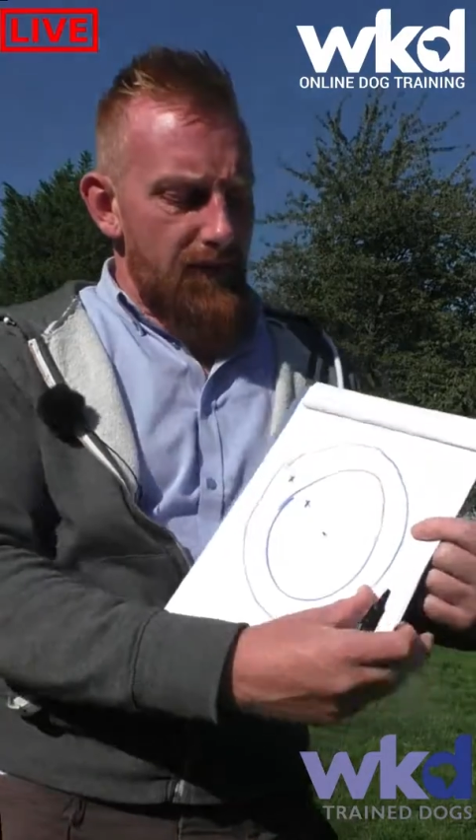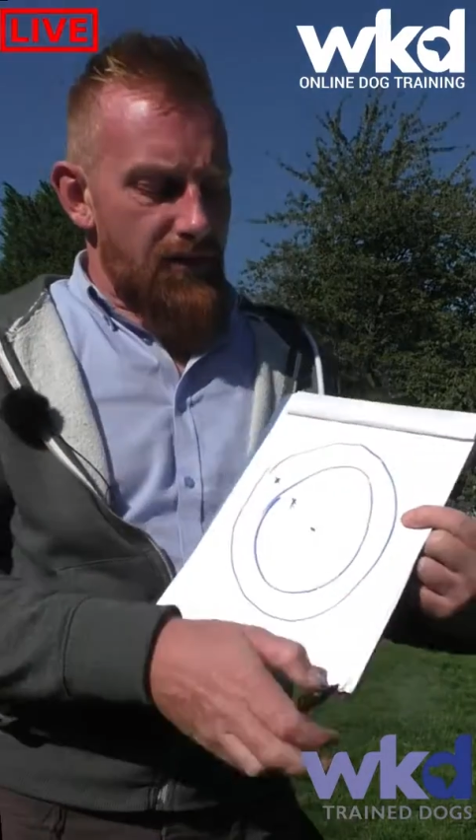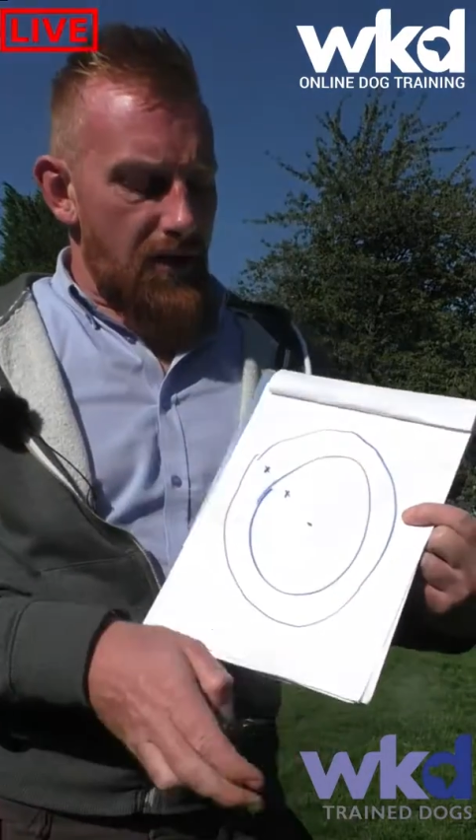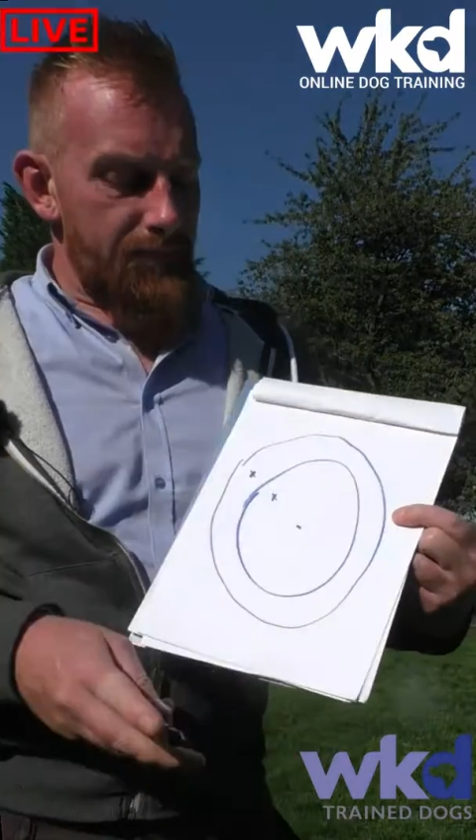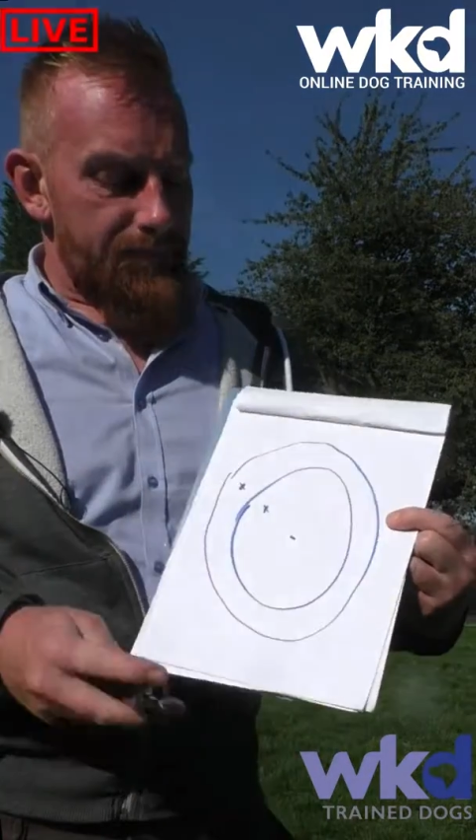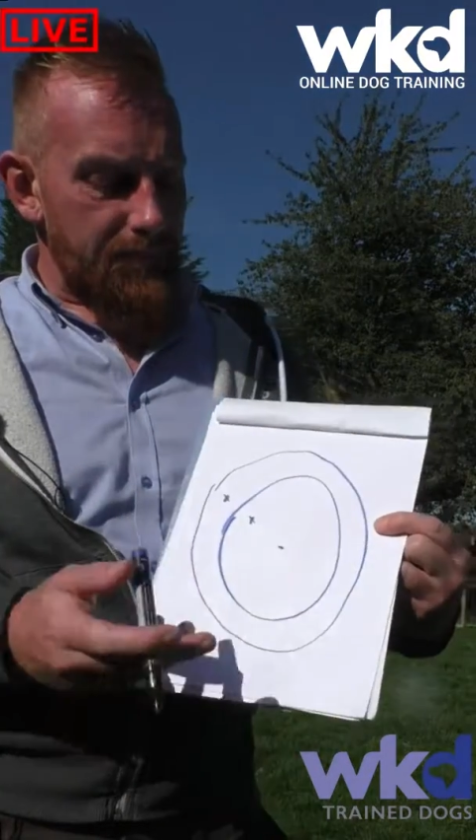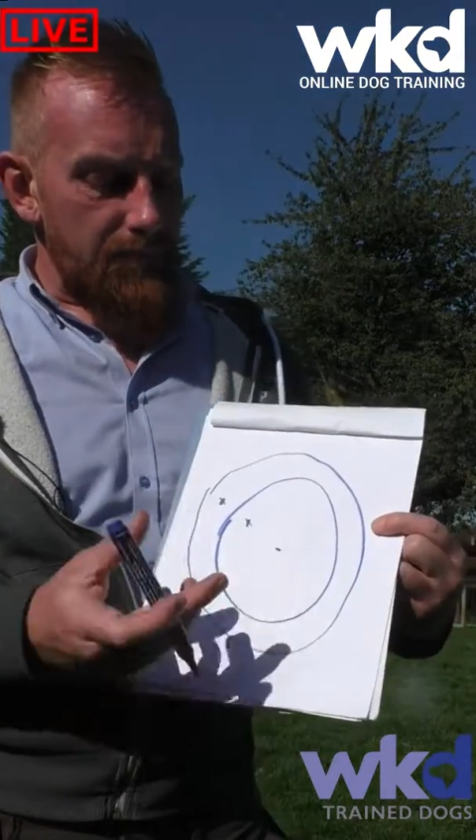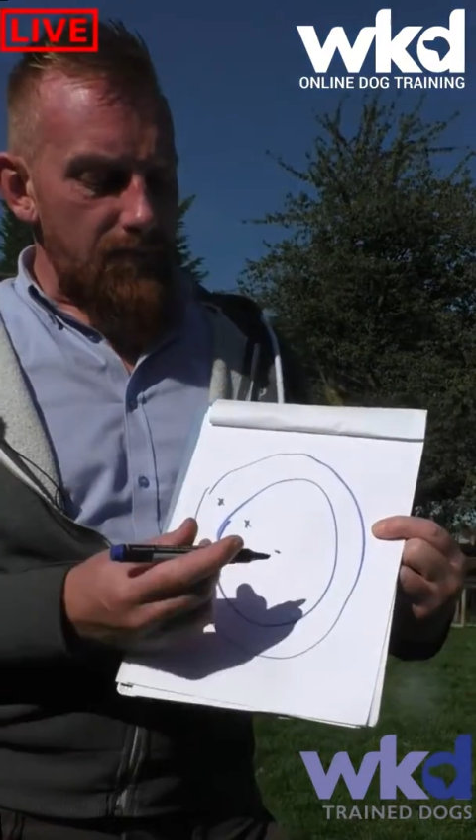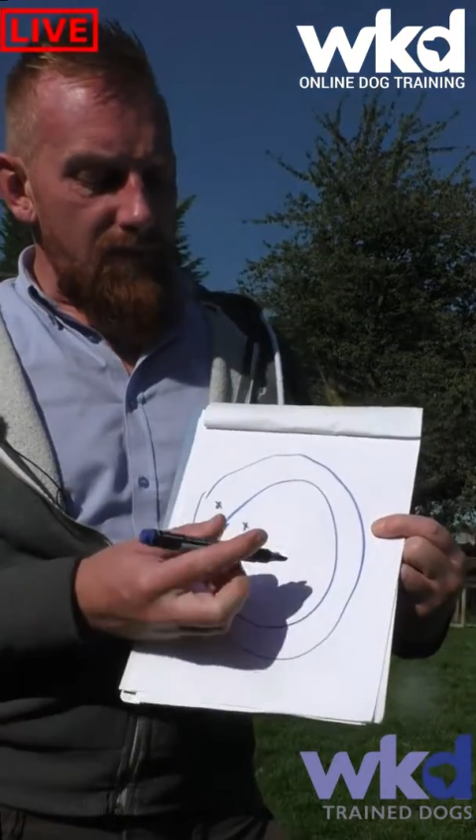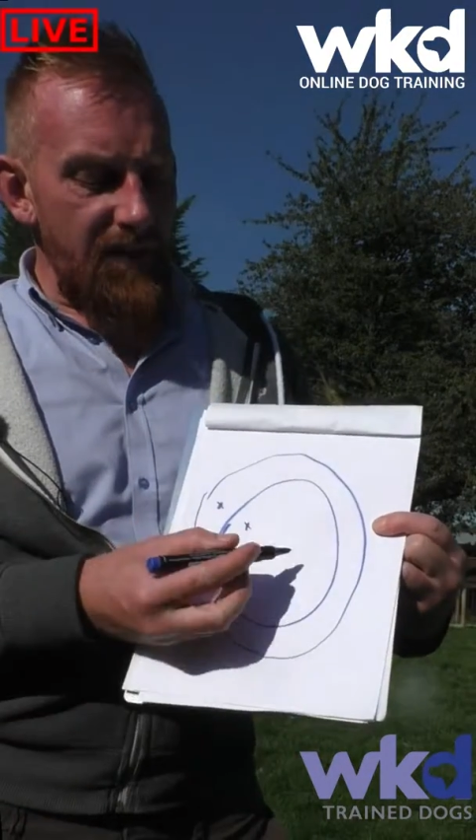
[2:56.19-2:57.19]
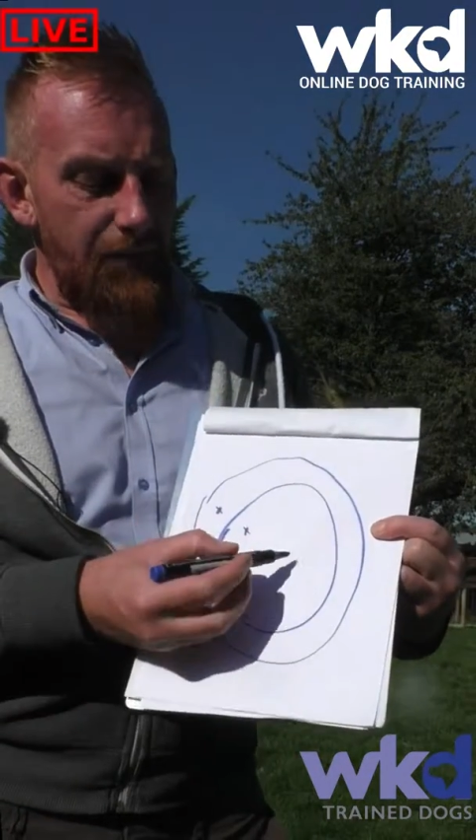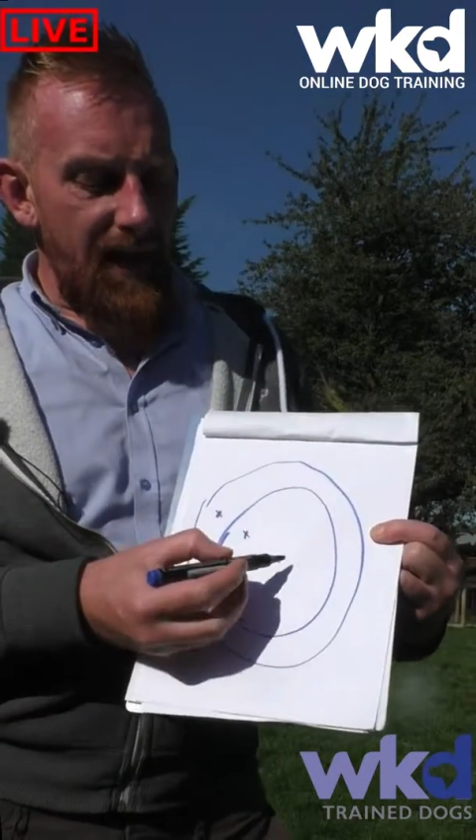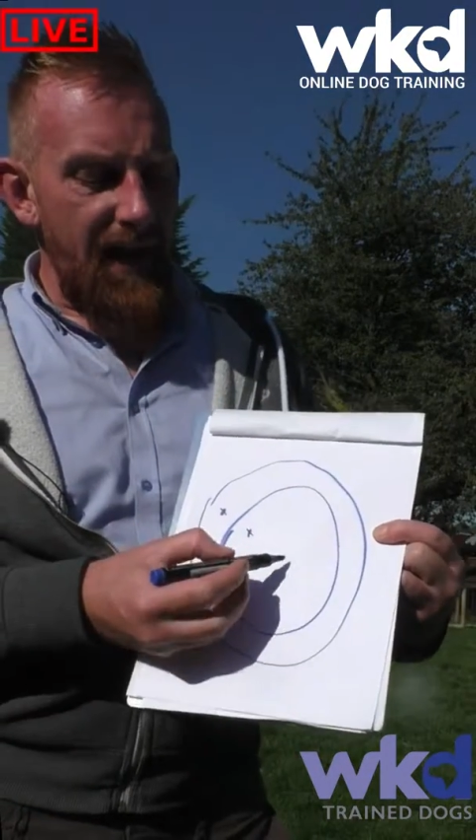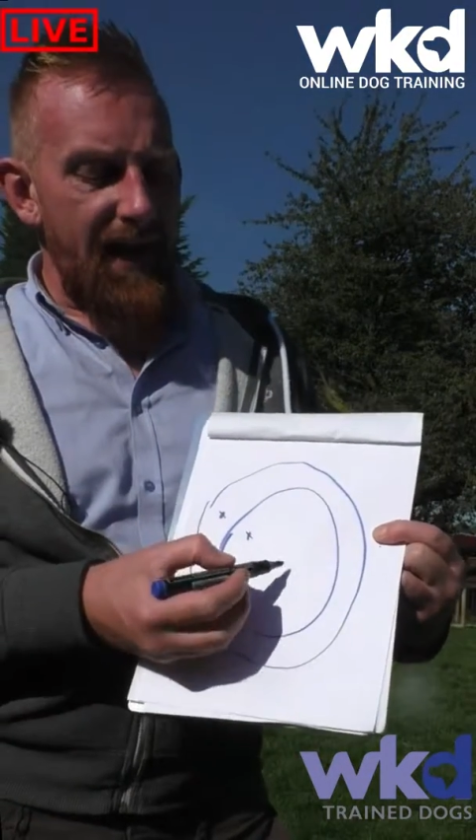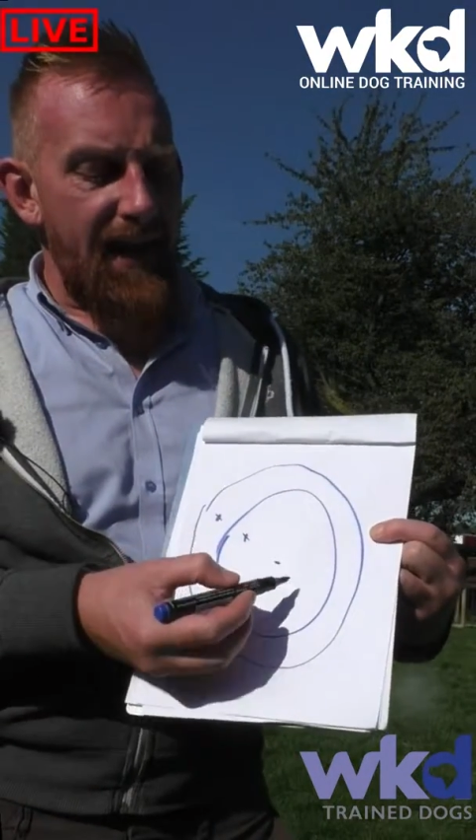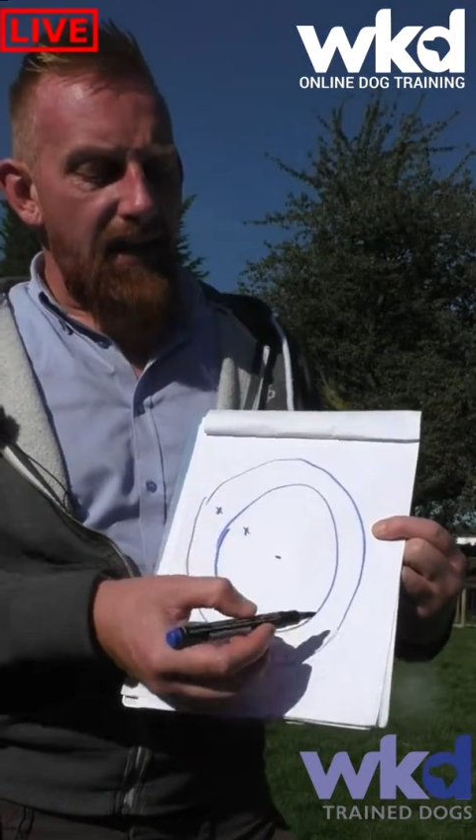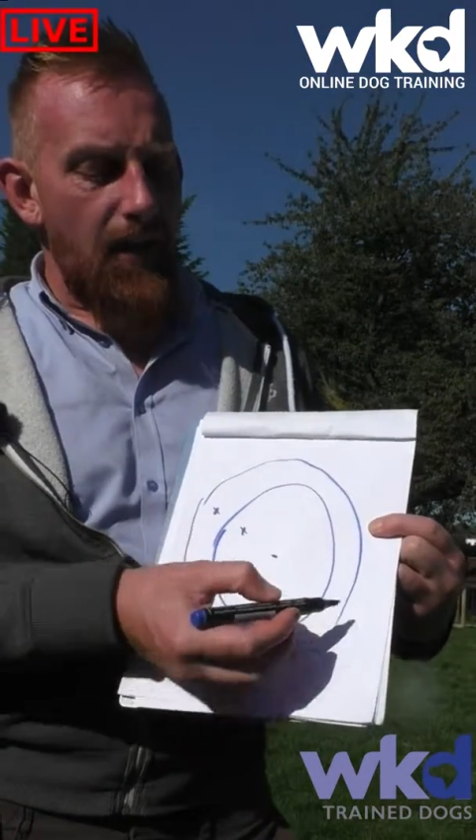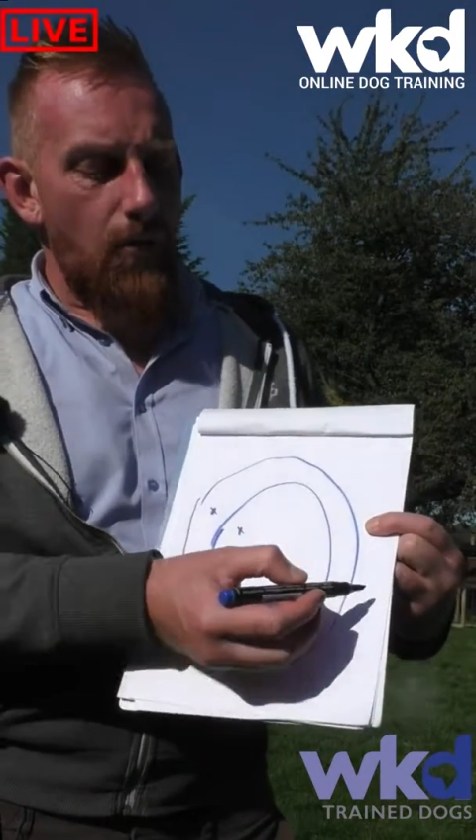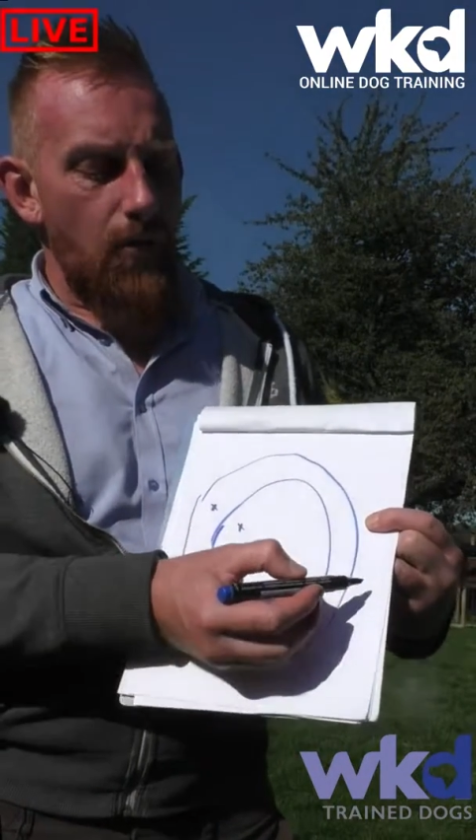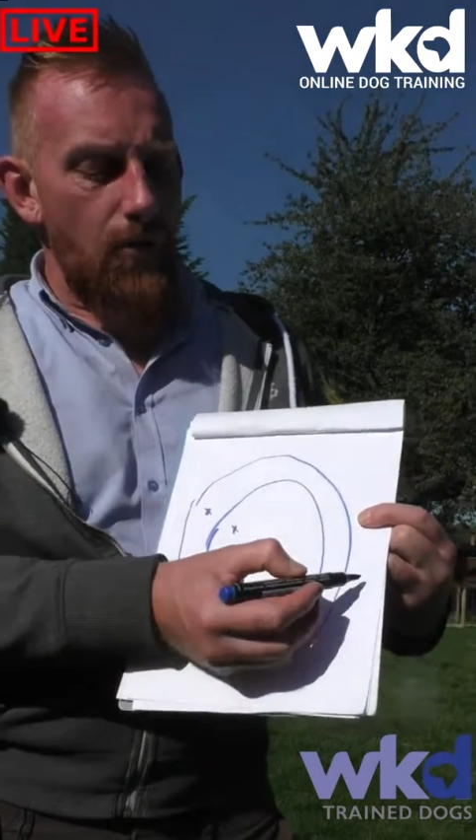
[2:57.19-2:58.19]
So if we're here
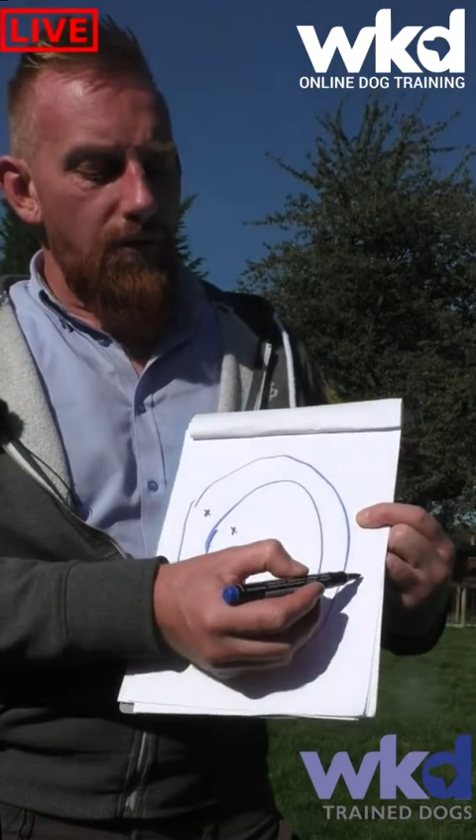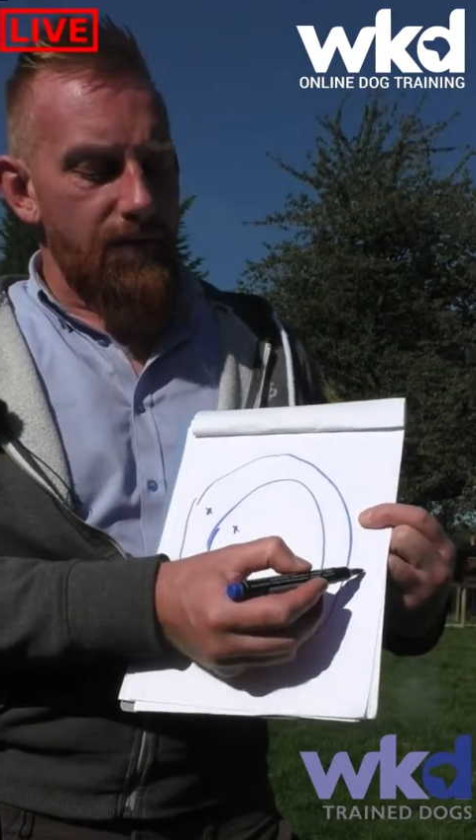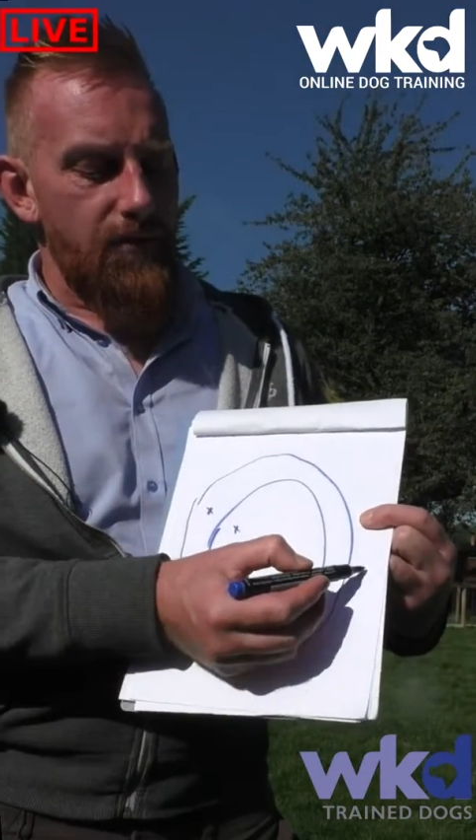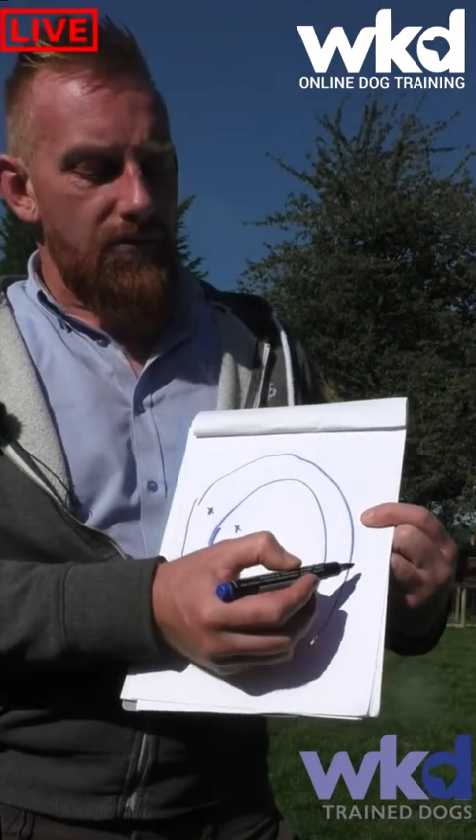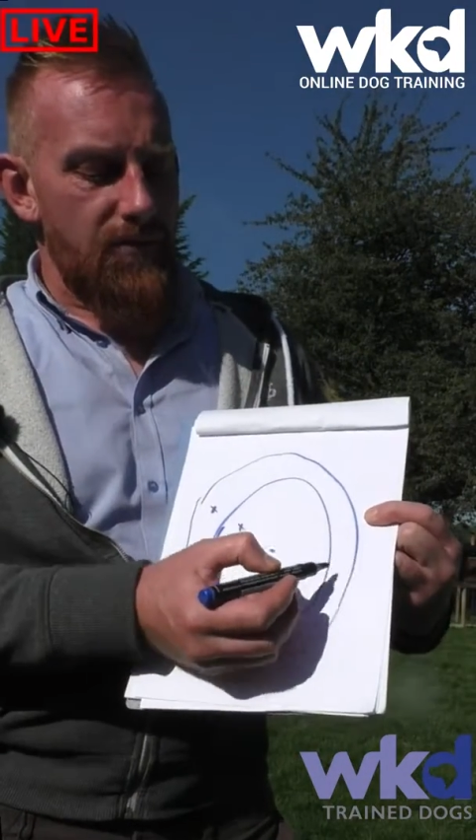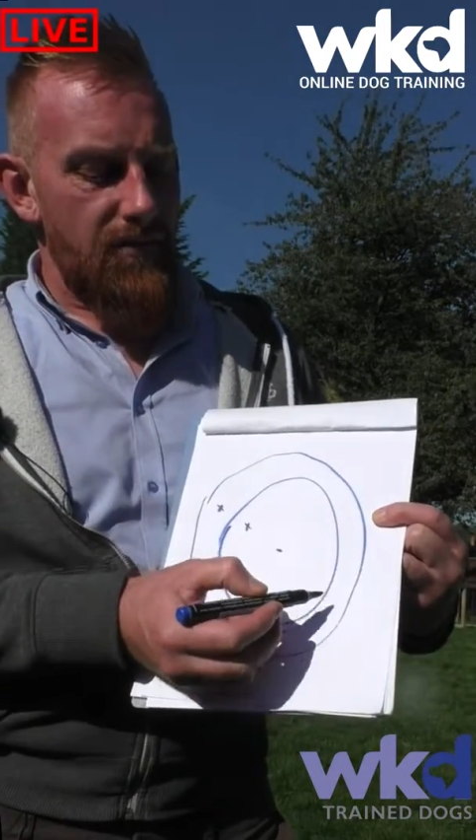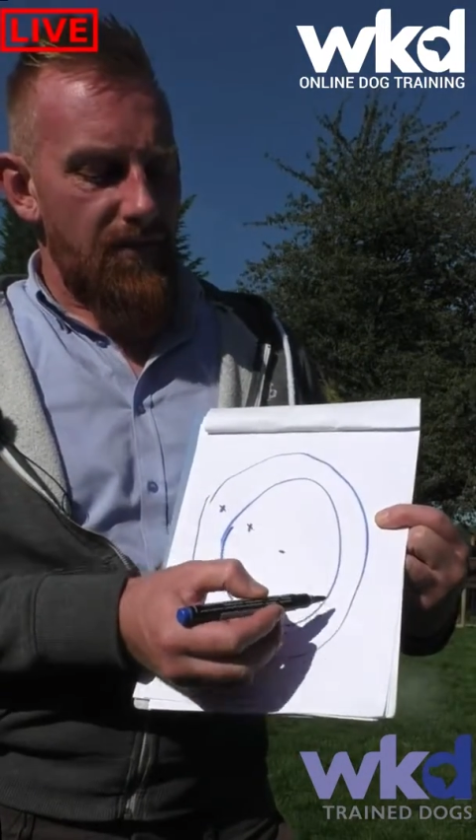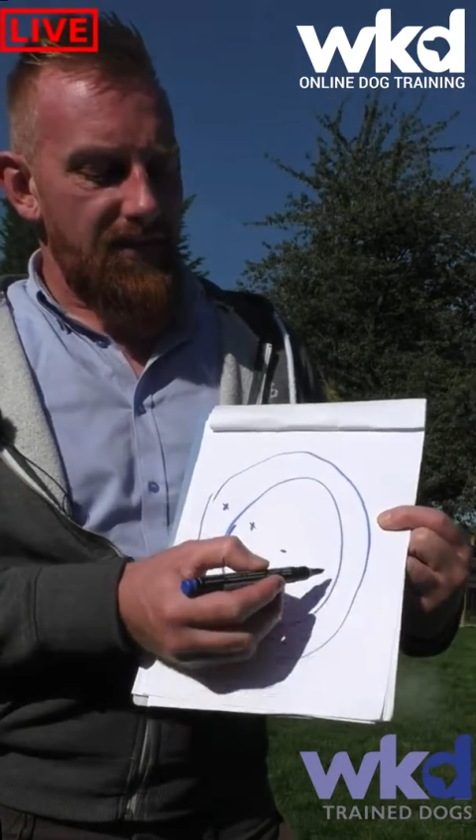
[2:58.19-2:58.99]
and all of a sudden